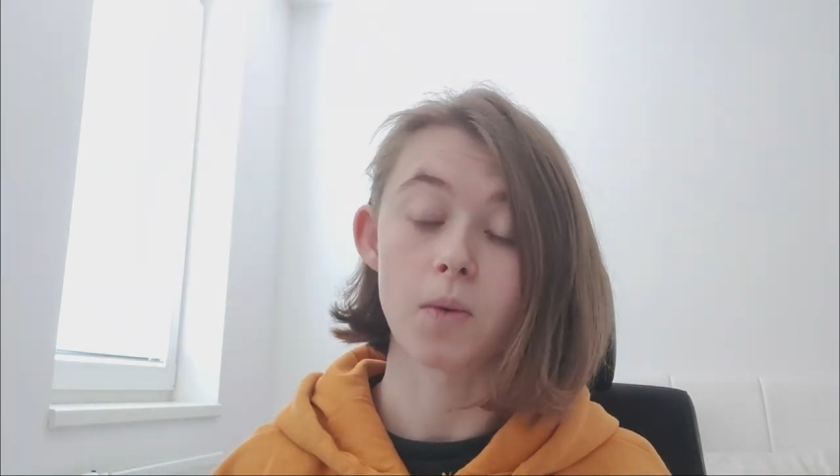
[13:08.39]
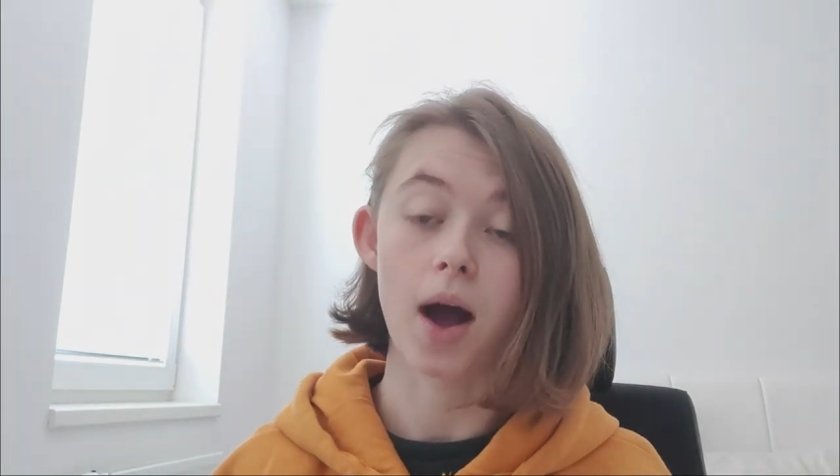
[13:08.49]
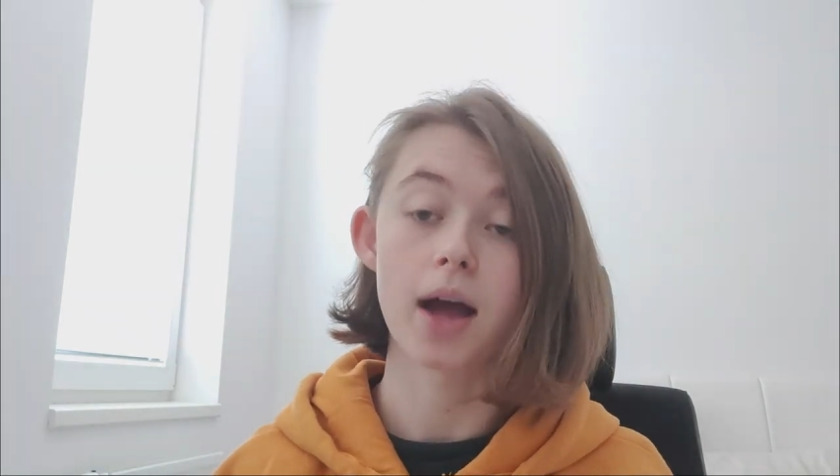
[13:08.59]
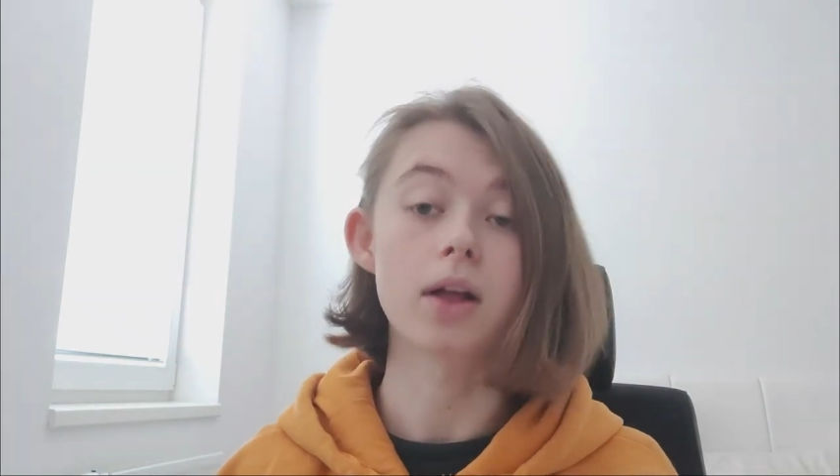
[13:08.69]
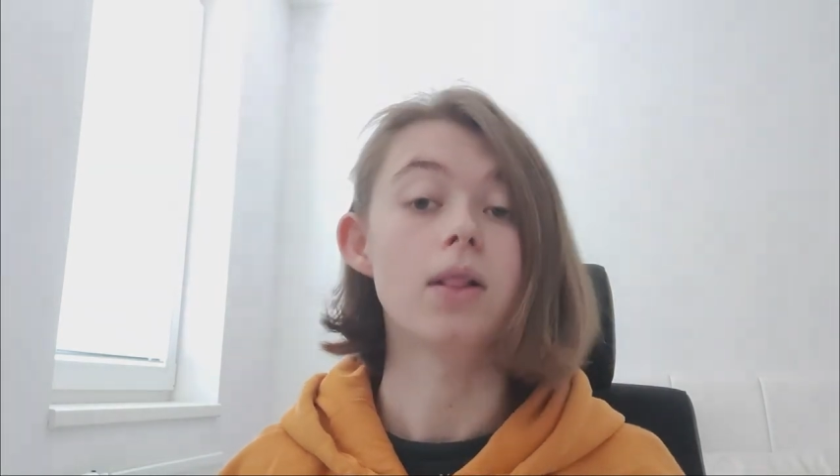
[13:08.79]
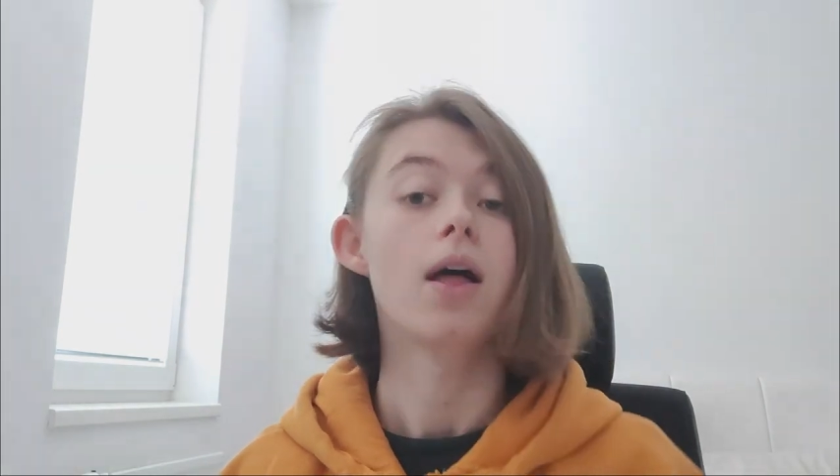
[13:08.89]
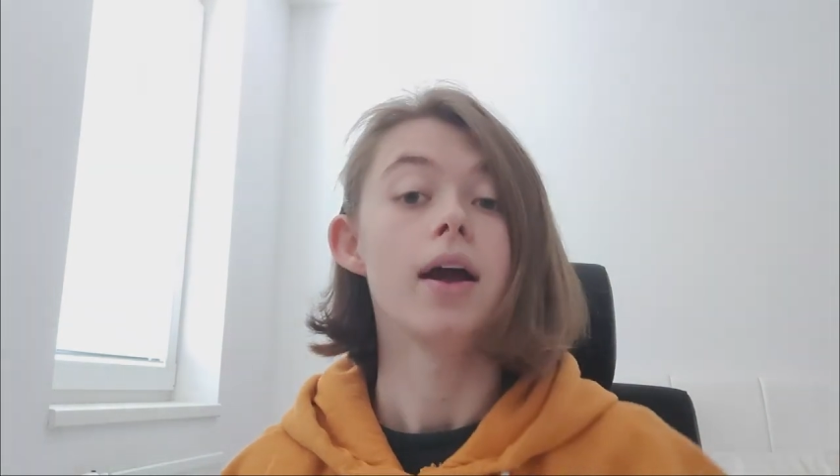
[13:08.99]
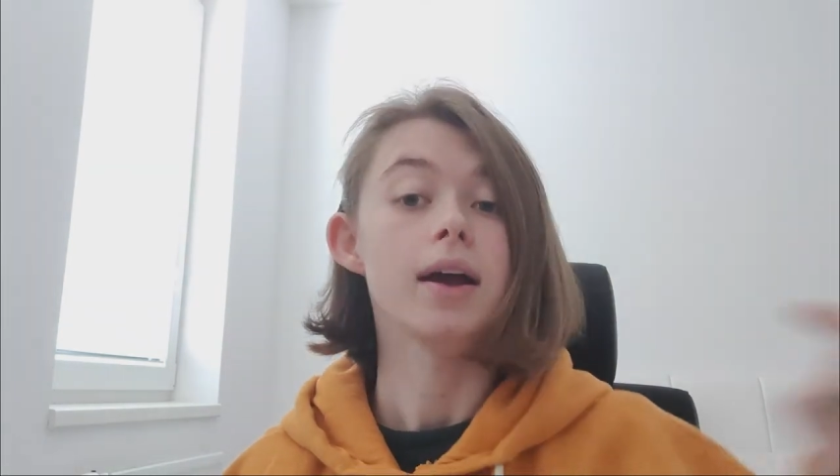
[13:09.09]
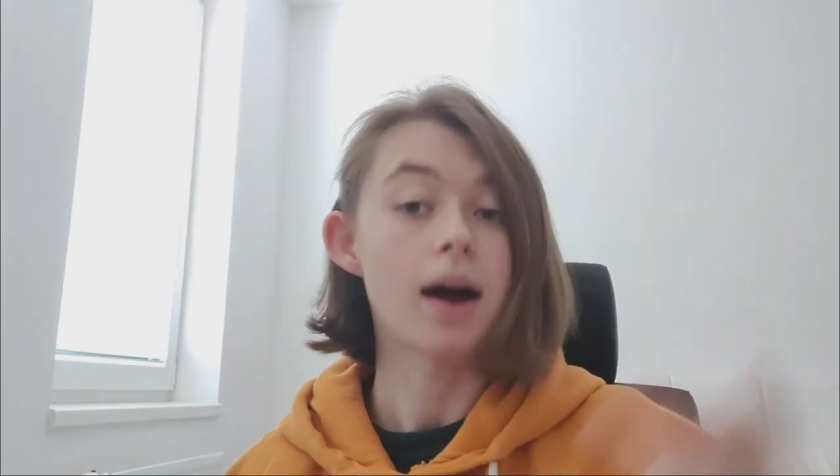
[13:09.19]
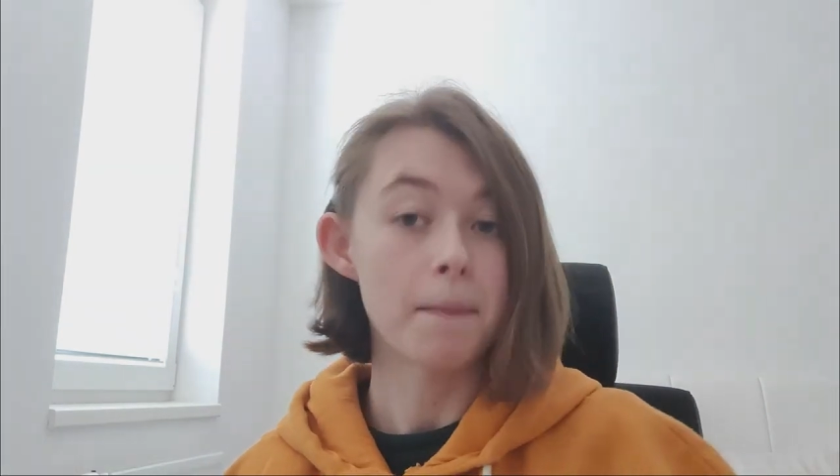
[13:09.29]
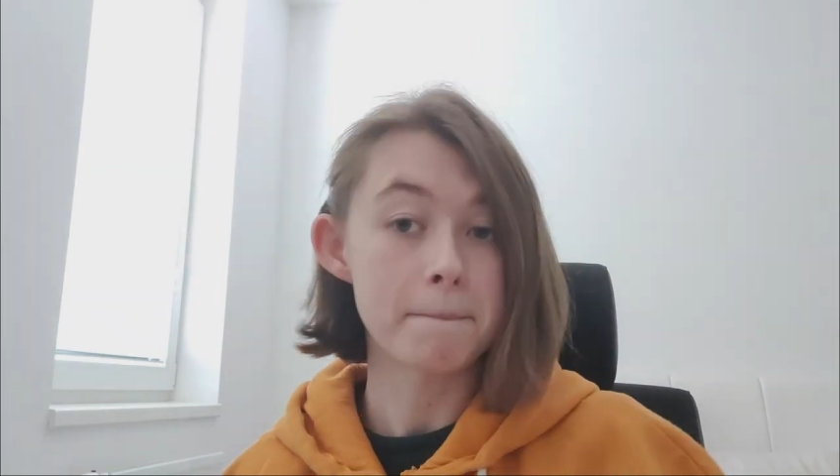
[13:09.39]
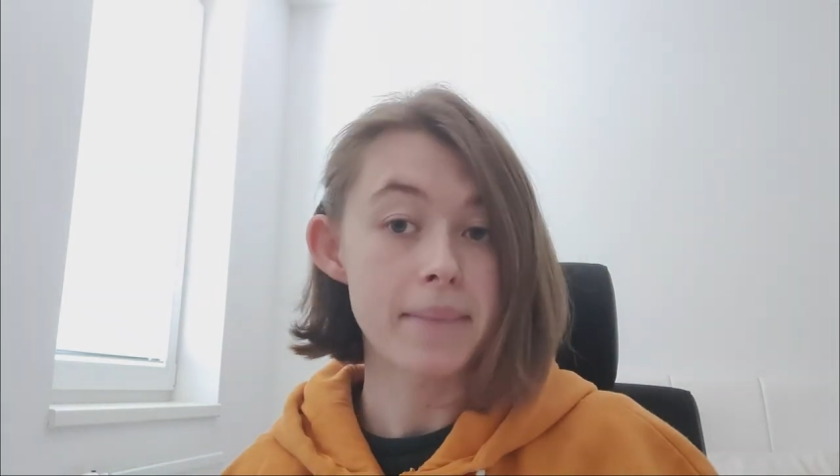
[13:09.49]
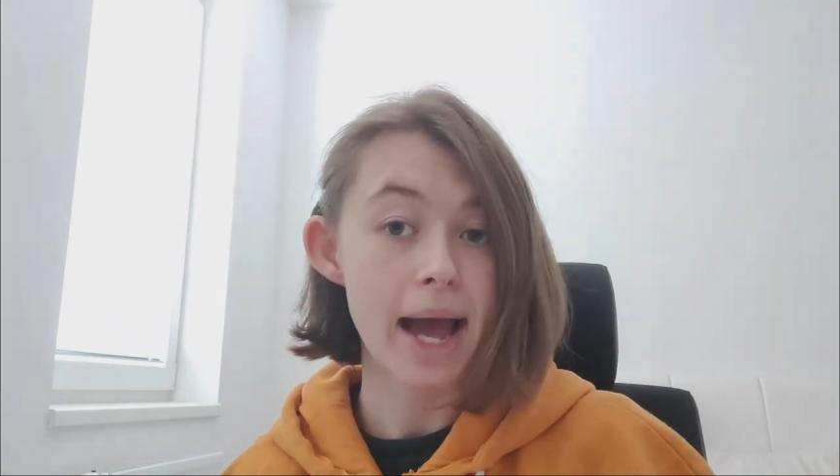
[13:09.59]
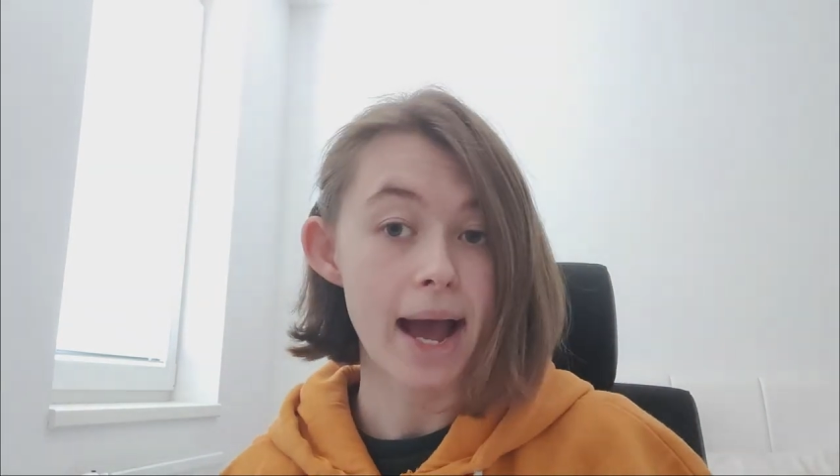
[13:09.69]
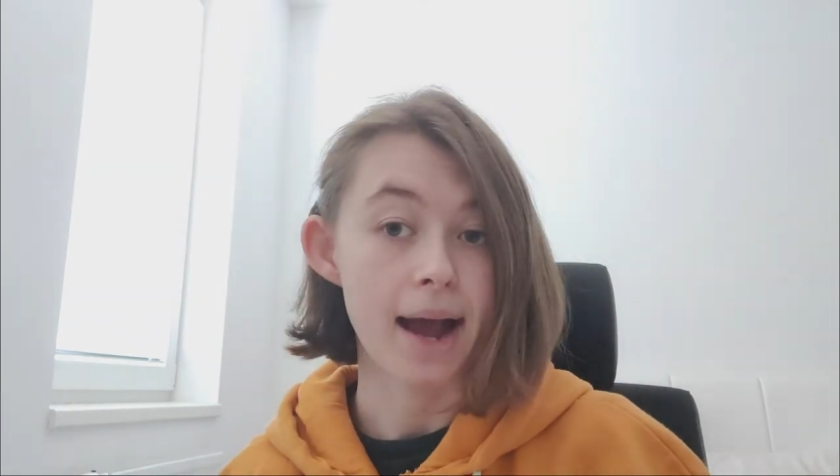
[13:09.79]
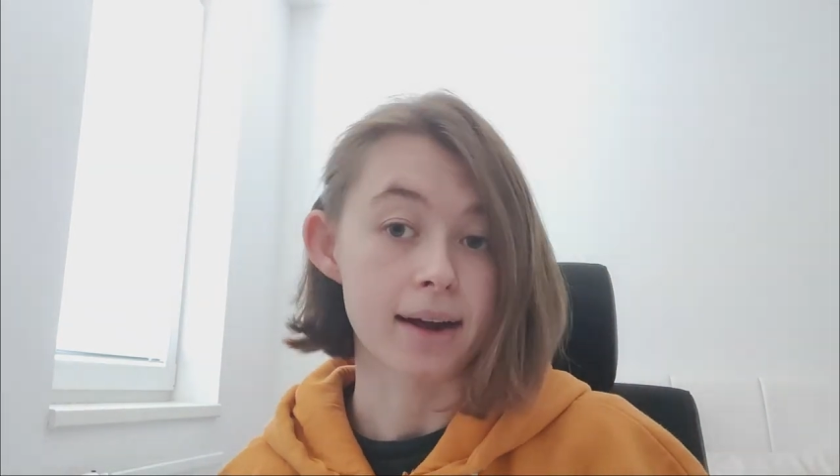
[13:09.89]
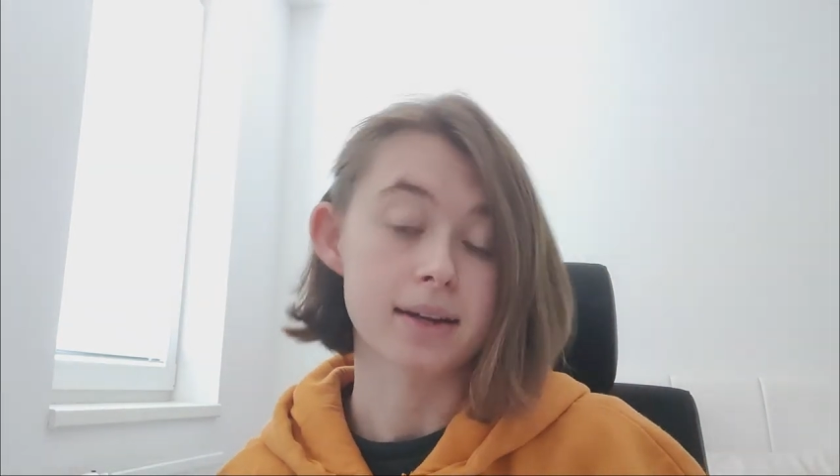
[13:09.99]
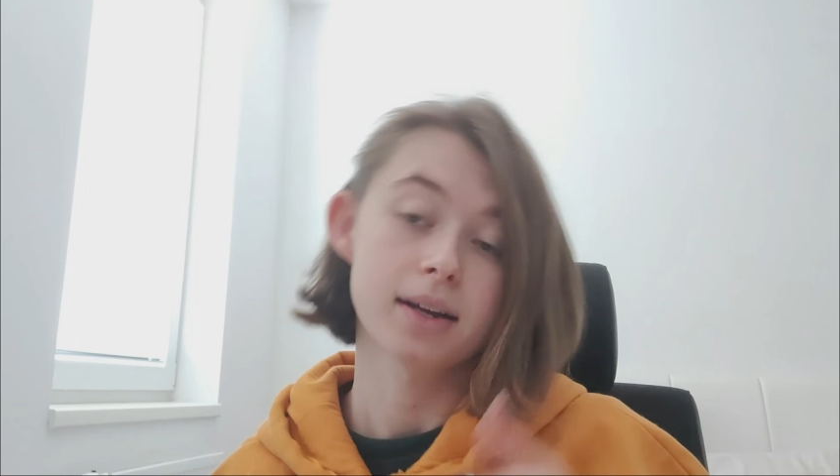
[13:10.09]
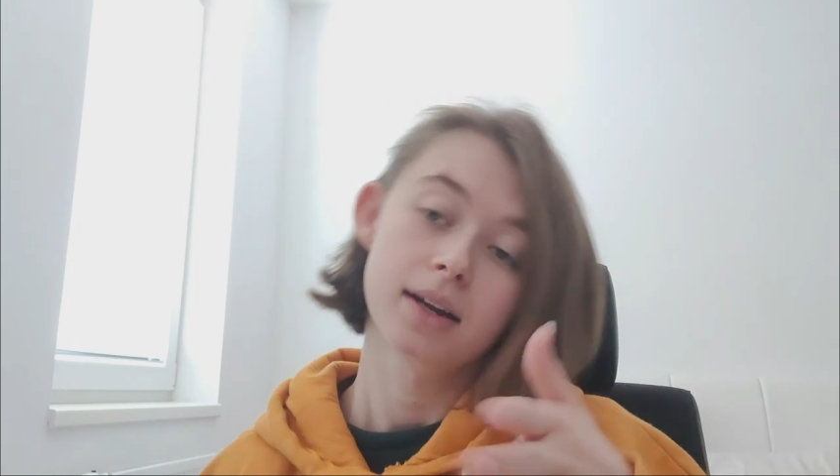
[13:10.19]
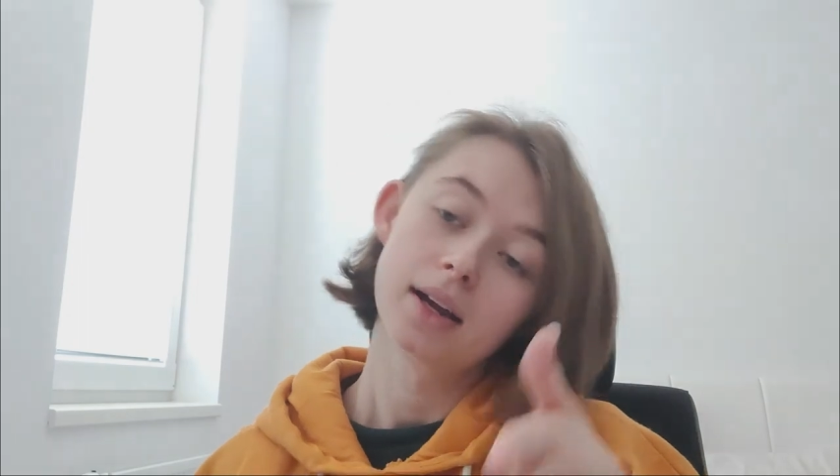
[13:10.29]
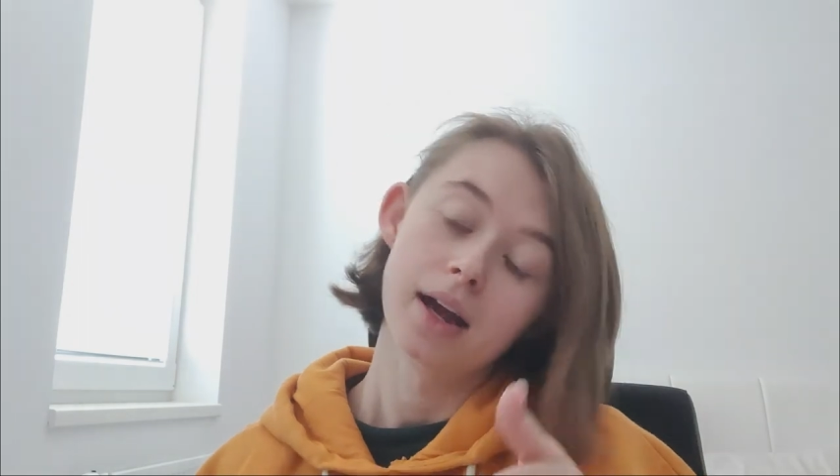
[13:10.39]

while, come back,